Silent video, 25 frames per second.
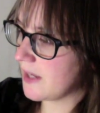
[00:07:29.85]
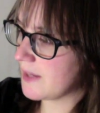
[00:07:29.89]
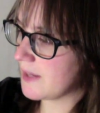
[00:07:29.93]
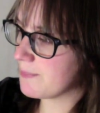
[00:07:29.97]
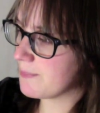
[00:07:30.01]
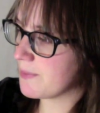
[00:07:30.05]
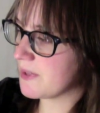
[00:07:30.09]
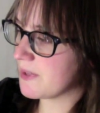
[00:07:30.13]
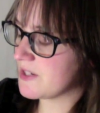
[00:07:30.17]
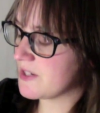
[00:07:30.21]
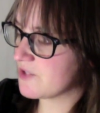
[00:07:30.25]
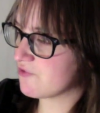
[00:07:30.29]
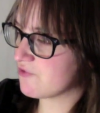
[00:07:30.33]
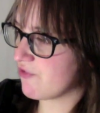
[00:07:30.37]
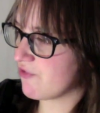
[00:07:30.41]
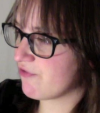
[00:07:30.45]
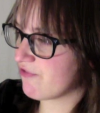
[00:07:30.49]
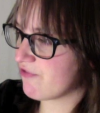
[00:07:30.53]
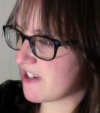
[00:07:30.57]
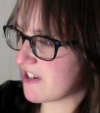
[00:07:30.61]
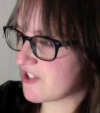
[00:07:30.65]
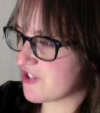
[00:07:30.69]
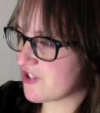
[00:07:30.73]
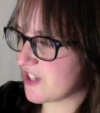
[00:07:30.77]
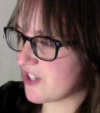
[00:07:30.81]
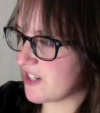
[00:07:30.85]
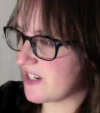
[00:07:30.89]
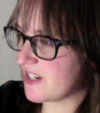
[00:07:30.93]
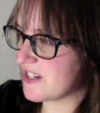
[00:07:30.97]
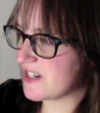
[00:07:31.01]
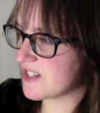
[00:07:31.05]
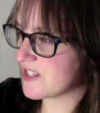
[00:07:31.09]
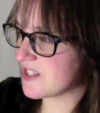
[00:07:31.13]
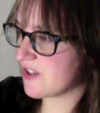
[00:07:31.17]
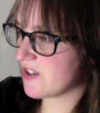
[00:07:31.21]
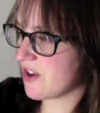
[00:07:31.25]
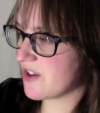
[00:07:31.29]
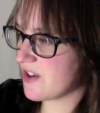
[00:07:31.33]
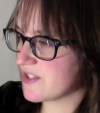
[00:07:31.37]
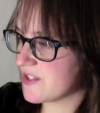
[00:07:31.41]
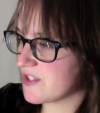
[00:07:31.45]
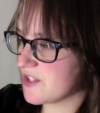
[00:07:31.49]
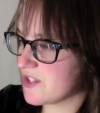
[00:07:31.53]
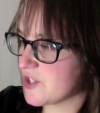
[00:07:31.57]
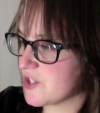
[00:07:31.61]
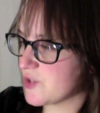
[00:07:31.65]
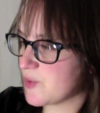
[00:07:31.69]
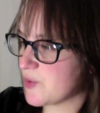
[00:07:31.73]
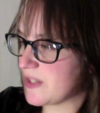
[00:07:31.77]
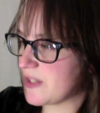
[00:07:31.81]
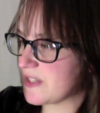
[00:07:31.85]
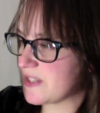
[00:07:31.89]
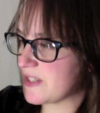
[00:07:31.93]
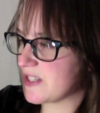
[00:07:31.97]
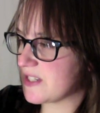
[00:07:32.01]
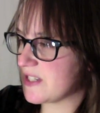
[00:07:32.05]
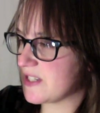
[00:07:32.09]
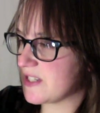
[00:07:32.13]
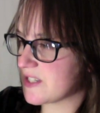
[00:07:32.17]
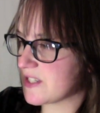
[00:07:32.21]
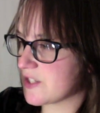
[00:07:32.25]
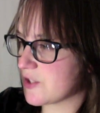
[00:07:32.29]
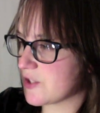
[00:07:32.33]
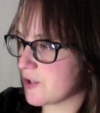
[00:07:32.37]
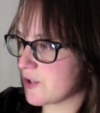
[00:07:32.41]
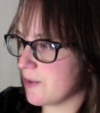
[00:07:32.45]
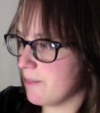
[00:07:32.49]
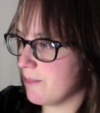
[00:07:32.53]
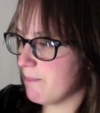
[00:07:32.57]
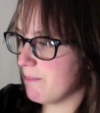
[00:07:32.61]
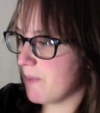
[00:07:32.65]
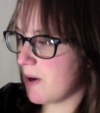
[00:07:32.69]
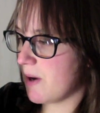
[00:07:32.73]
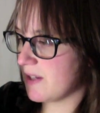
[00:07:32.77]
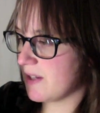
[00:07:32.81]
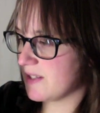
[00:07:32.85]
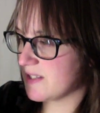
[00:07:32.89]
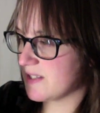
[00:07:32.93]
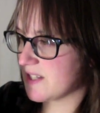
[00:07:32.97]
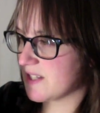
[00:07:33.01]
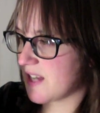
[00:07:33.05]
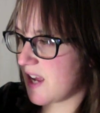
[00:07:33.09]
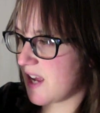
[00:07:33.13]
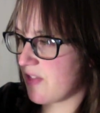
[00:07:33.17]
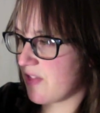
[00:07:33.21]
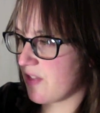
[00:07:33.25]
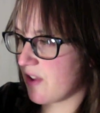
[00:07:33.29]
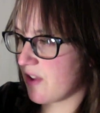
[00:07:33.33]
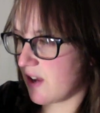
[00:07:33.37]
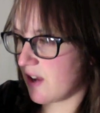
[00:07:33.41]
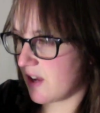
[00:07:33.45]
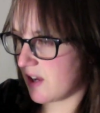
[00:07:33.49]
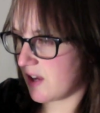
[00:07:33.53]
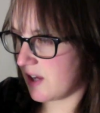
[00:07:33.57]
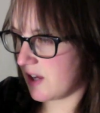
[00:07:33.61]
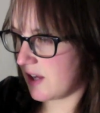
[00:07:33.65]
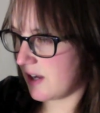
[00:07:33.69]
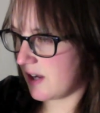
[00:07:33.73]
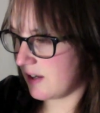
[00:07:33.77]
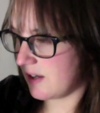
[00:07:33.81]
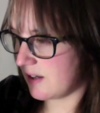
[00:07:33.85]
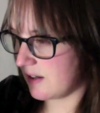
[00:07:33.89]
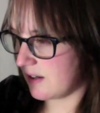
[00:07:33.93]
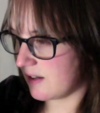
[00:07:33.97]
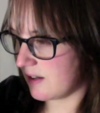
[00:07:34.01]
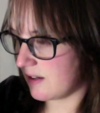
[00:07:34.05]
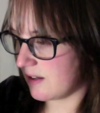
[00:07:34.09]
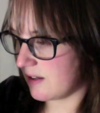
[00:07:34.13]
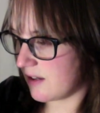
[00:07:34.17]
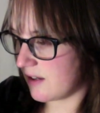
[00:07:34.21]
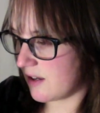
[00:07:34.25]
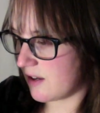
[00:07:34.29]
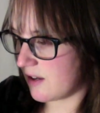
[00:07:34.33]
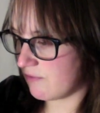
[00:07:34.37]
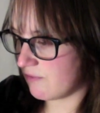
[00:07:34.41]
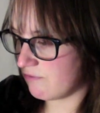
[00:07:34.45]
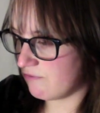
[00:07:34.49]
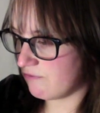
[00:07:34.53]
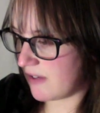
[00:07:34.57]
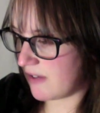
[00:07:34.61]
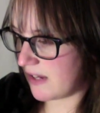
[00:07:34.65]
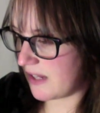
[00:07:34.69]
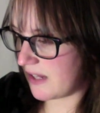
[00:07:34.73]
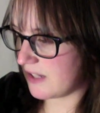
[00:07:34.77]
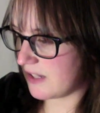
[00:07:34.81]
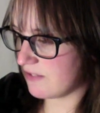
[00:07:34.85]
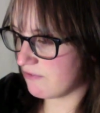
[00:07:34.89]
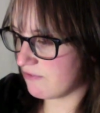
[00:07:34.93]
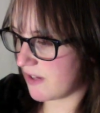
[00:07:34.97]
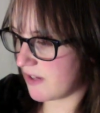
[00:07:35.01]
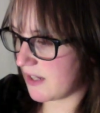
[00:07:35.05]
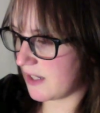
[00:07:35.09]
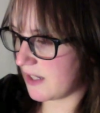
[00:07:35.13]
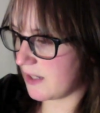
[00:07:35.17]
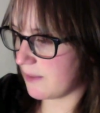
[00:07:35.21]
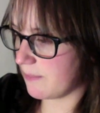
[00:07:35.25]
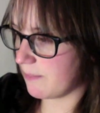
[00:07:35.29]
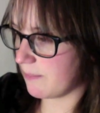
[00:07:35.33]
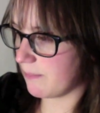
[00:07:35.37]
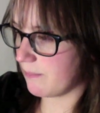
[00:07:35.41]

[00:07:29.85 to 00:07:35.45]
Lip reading: But it's refreshing and it's nice and sweet and it's combined together in a really, really